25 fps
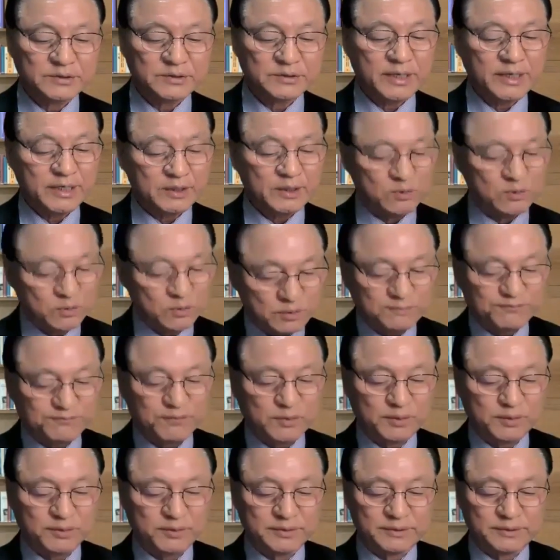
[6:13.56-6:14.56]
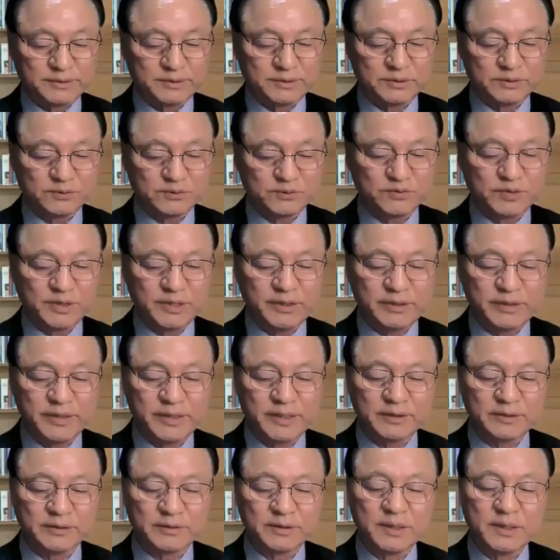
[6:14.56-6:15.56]
So I look forward to
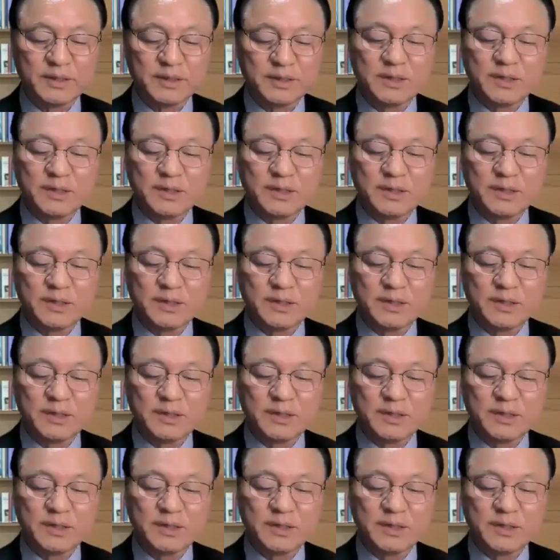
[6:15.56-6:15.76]
hearing